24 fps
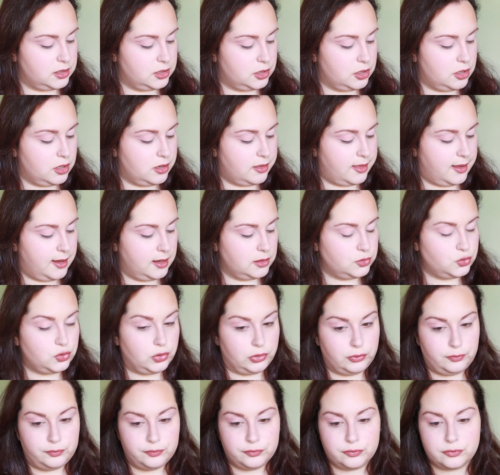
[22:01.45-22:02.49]
into Earth
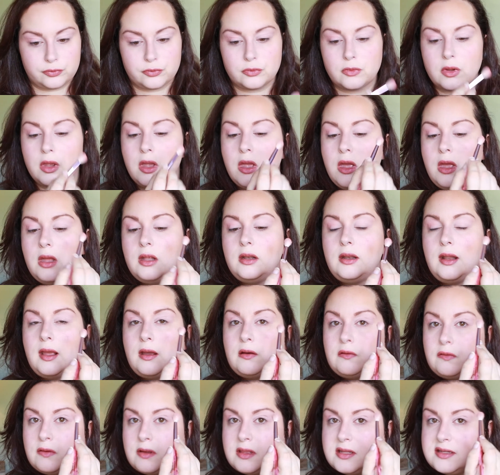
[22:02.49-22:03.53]
Angel.
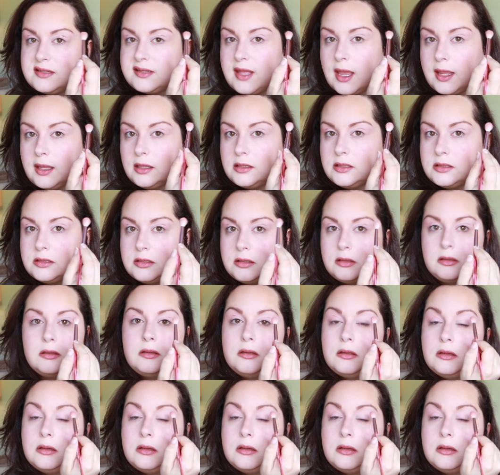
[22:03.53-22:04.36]
Now for the second